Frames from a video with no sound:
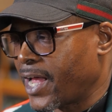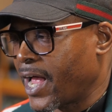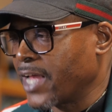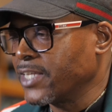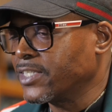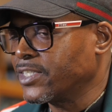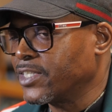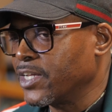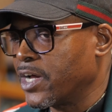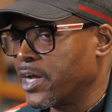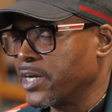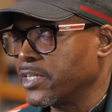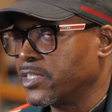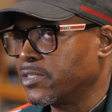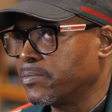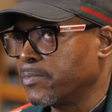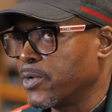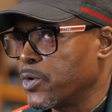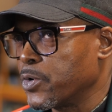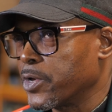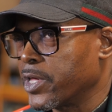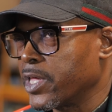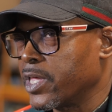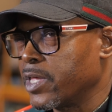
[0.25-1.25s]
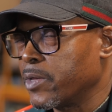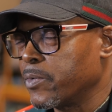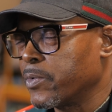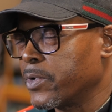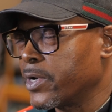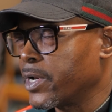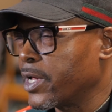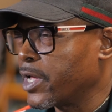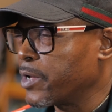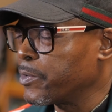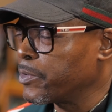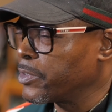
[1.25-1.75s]
I started smoking
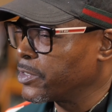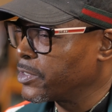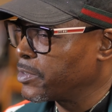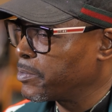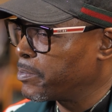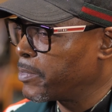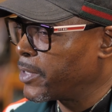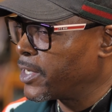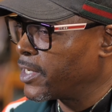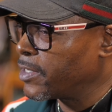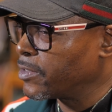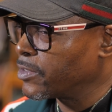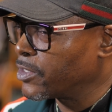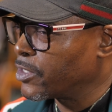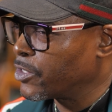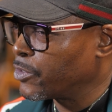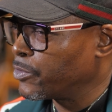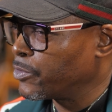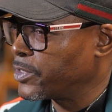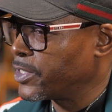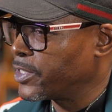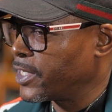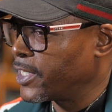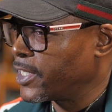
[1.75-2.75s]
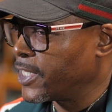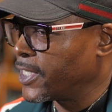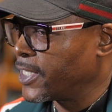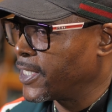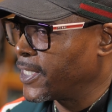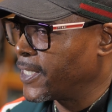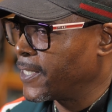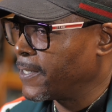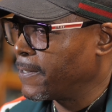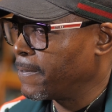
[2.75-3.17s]
when I was about thirteen.